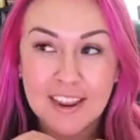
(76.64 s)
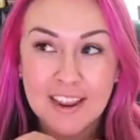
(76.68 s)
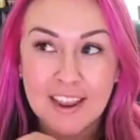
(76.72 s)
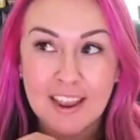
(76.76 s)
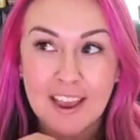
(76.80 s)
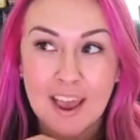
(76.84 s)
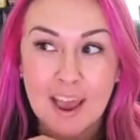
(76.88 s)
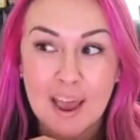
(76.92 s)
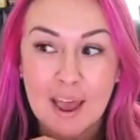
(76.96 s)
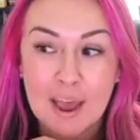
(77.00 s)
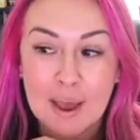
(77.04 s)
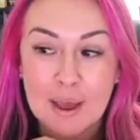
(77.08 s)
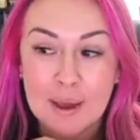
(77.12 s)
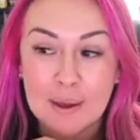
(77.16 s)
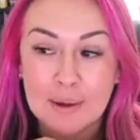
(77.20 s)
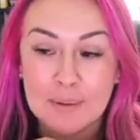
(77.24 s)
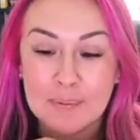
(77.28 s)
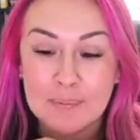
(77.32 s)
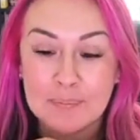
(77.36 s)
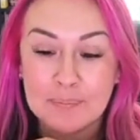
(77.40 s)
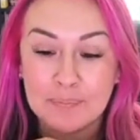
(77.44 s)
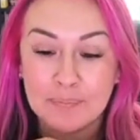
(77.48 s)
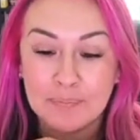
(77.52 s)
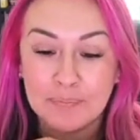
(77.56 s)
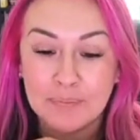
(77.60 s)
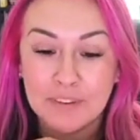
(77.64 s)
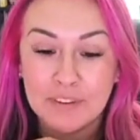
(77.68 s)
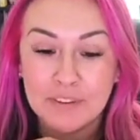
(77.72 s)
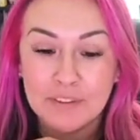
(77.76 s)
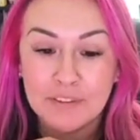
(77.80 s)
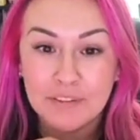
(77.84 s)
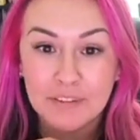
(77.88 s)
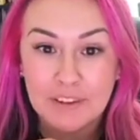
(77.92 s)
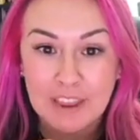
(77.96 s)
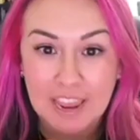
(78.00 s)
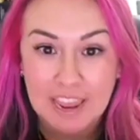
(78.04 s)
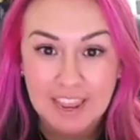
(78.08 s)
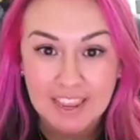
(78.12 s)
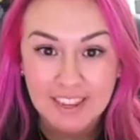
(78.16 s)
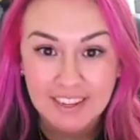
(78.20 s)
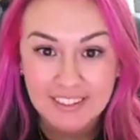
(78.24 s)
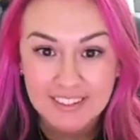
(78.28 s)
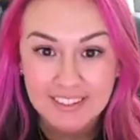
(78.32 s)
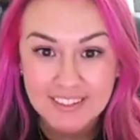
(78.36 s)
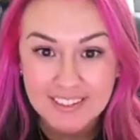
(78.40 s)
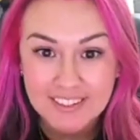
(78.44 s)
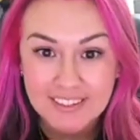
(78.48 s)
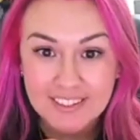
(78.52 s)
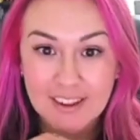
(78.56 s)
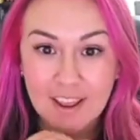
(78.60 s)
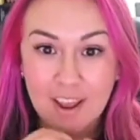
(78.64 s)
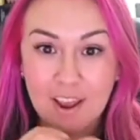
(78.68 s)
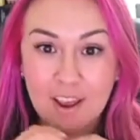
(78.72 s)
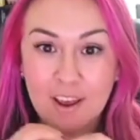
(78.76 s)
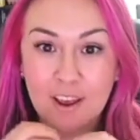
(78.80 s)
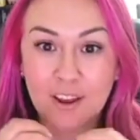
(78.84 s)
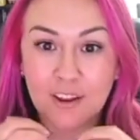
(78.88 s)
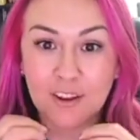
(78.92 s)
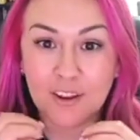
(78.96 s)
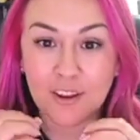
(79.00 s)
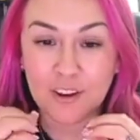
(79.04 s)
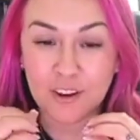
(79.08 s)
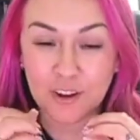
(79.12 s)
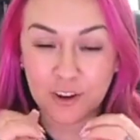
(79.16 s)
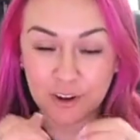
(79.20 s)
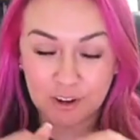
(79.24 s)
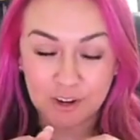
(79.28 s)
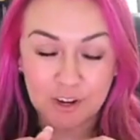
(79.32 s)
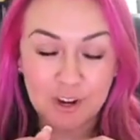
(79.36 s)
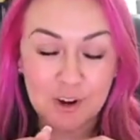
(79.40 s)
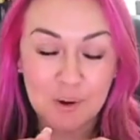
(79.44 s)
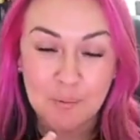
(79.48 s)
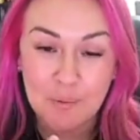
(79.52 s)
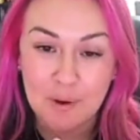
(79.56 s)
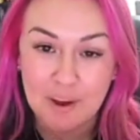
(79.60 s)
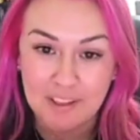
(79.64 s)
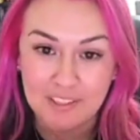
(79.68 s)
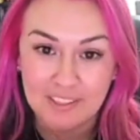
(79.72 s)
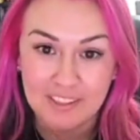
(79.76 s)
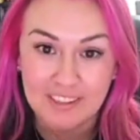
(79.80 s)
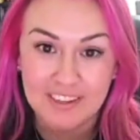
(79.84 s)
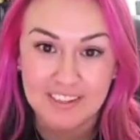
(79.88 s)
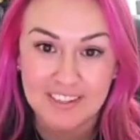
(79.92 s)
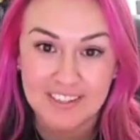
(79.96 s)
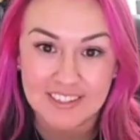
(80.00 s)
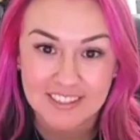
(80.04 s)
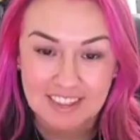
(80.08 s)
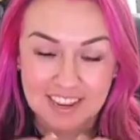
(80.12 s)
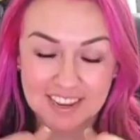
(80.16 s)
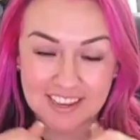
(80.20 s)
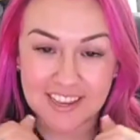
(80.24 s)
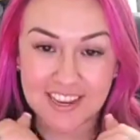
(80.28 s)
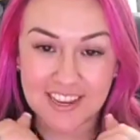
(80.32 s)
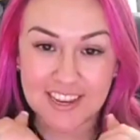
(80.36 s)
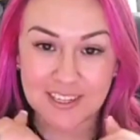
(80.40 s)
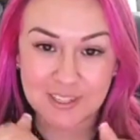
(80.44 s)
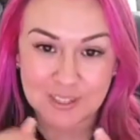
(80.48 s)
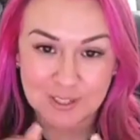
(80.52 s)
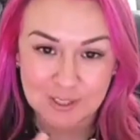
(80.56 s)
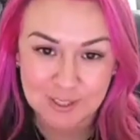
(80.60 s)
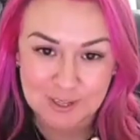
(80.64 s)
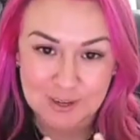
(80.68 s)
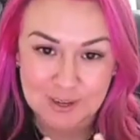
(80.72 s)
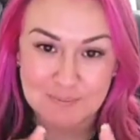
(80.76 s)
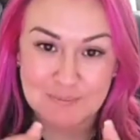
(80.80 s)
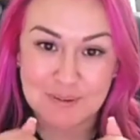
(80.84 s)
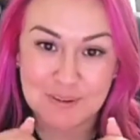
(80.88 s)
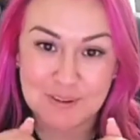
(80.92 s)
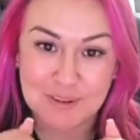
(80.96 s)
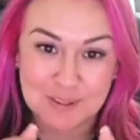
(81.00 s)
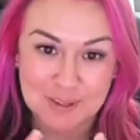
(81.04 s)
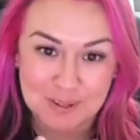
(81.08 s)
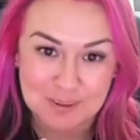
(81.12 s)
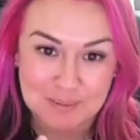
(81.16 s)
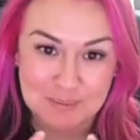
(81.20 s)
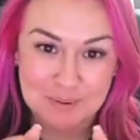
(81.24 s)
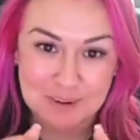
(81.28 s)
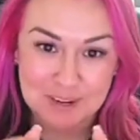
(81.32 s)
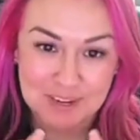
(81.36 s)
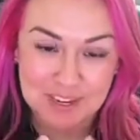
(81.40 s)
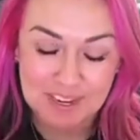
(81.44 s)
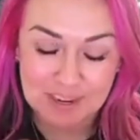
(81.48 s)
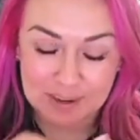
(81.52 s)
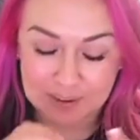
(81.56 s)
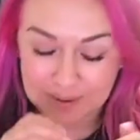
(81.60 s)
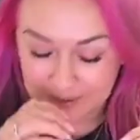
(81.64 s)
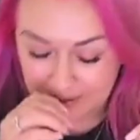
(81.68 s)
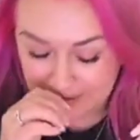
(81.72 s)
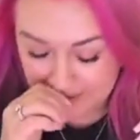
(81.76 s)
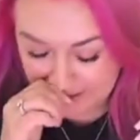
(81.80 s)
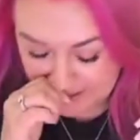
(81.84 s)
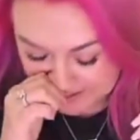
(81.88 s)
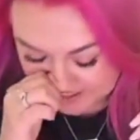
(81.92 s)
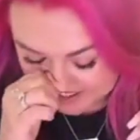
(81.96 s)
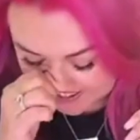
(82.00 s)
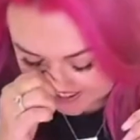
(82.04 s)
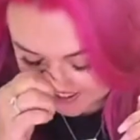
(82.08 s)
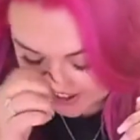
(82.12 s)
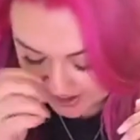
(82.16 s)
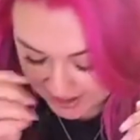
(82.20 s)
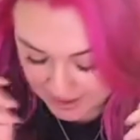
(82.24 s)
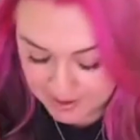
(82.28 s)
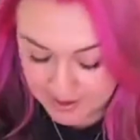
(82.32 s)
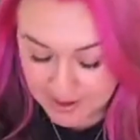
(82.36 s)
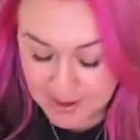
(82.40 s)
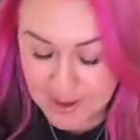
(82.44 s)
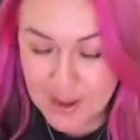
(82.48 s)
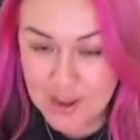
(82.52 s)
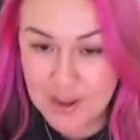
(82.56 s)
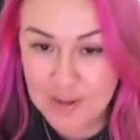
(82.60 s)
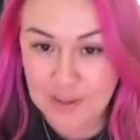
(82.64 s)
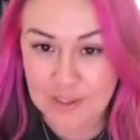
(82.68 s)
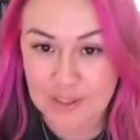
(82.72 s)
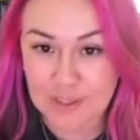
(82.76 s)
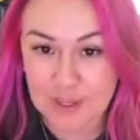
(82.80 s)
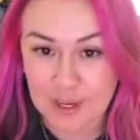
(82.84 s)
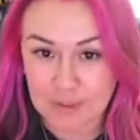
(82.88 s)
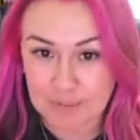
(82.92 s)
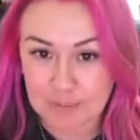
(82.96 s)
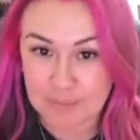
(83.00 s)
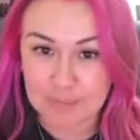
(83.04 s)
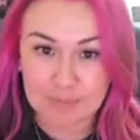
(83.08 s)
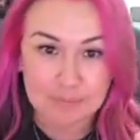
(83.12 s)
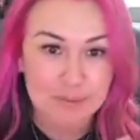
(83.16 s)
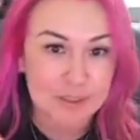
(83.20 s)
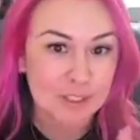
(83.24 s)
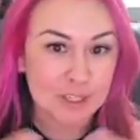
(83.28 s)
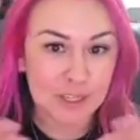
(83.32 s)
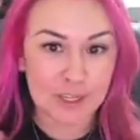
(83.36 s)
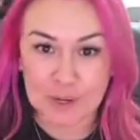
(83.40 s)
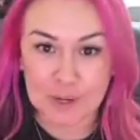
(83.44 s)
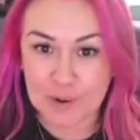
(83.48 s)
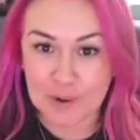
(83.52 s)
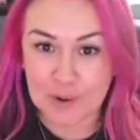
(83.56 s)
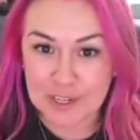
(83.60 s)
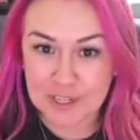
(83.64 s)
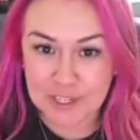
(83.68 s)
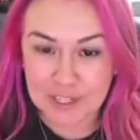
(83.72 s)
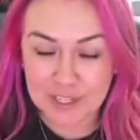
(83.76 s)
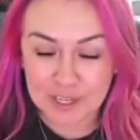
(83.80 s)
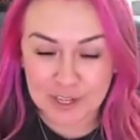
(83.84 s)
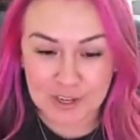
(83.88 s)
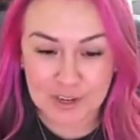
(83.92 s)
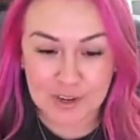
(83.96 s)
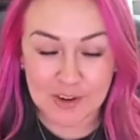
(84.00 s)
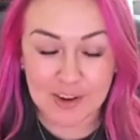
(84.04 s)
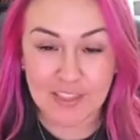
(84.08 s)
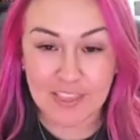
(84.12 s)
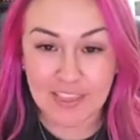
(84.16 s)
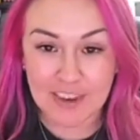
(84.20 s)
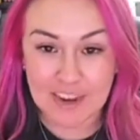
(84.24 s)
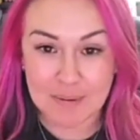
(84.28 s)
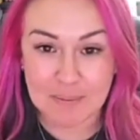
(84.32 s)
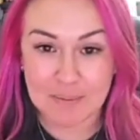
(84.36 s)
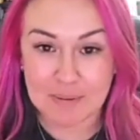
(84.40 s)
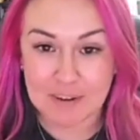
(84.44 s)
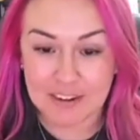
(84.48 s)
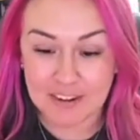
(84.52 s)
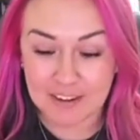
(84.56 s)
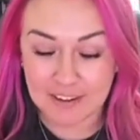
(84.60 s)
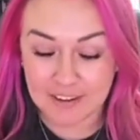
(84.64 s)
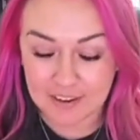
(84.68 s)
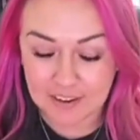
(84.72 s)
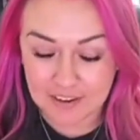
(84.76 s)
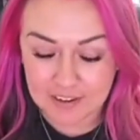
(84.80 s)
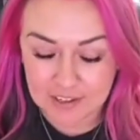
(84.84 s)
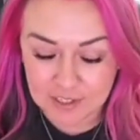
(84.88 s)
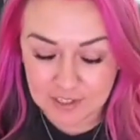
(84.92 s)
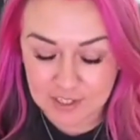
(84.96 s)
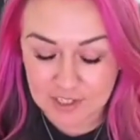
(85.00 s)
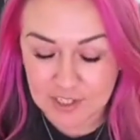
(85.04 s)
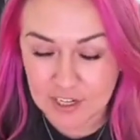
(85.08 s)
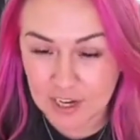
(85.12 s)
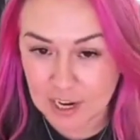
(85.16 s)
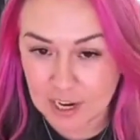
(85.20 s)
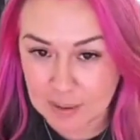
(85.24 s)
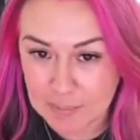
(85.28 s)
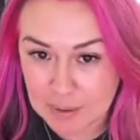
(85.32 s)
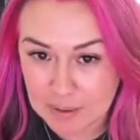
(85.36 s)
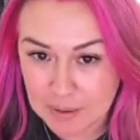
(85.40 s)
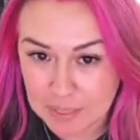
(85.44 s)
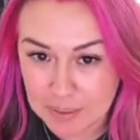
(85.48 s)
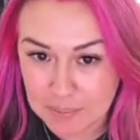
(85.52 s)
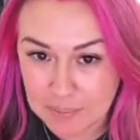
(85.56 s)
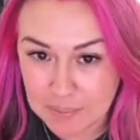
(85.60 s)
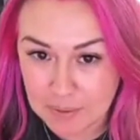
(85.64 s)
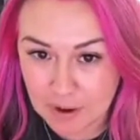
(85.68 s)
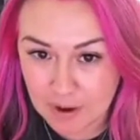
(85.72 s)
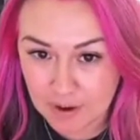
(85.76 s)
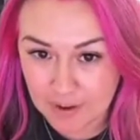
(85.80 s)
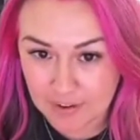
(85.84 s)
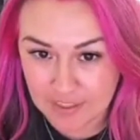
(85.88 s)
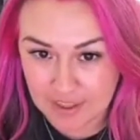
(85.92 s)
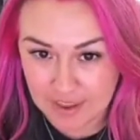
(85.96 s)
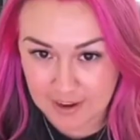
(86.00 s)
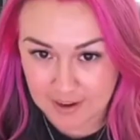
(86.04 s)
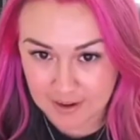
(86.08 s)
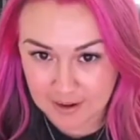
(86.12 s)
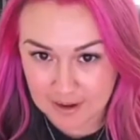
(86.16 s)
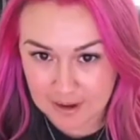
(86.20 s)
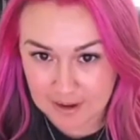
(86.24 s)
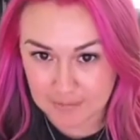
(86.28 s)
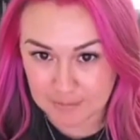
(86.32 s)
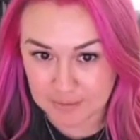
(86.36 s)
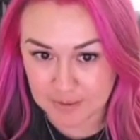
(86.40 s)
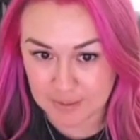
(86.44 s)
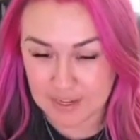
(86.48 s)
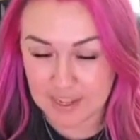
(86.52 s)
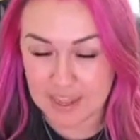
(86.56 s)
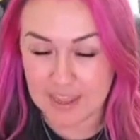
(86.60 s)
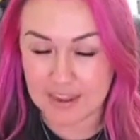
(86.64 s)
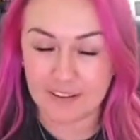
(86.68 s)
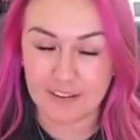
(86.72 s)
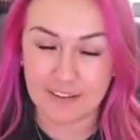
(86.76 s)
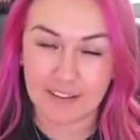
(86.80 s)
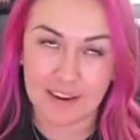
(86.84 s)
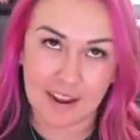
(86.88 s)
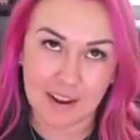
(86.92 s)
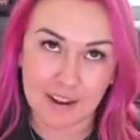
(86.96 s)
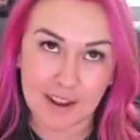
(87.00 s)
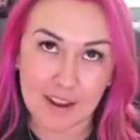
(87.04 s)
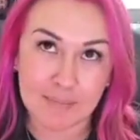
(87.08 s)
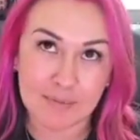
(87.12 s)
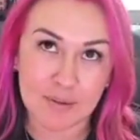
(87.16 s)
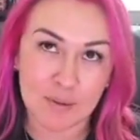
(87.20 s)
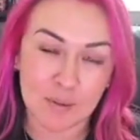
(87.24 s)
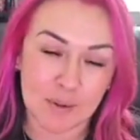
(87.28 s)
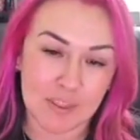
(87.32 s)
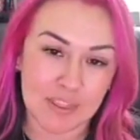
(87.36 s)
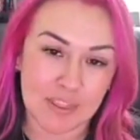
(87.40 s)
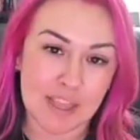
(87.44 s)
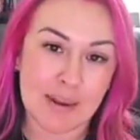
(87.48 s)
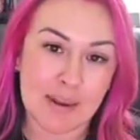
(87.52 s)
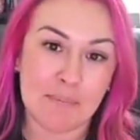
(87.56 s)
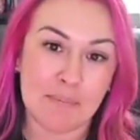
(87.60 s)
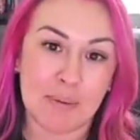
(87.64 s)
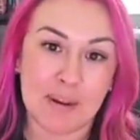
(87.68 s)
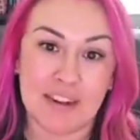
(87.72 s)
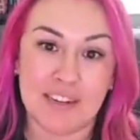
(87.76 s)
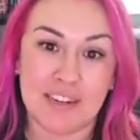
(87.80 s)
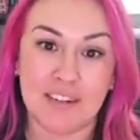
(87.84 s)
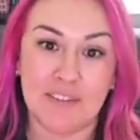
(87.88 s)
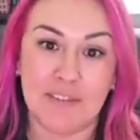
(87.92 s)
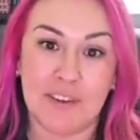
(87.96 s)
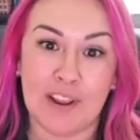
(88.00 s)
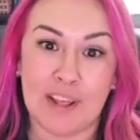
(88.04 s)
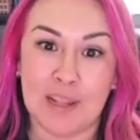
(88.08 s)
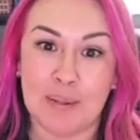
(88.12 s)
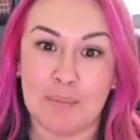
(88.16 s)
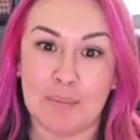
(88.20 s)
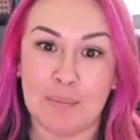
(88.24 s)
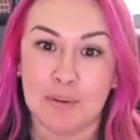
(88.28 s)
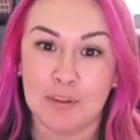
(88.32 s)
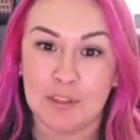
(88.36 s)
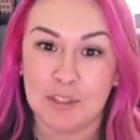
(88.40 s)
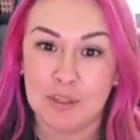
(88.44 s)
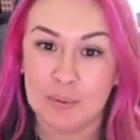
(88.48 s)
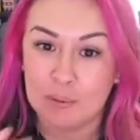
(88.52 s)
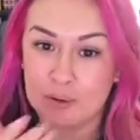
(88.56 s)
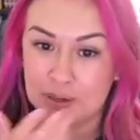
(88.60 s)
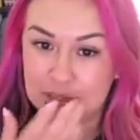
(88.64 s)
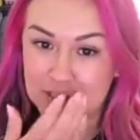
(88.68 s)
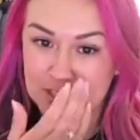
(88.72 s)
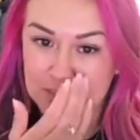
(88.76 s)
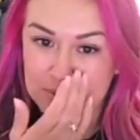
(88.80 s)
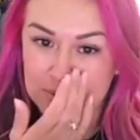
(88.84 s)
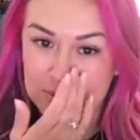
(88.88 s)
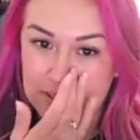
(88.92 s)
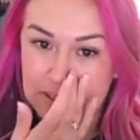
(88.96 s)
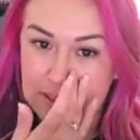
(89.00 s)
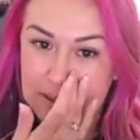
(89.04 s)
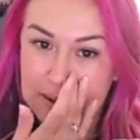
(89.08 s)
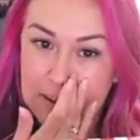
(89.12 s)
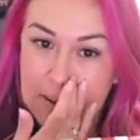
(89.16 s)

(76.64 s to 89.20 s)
um, fans, you're going to want this. Like it's super, super cute. Okay, so I'm just going to go ahead and show you and then I'm going to talk about the bar that comes that not comes with it, but it's available to purchase with it.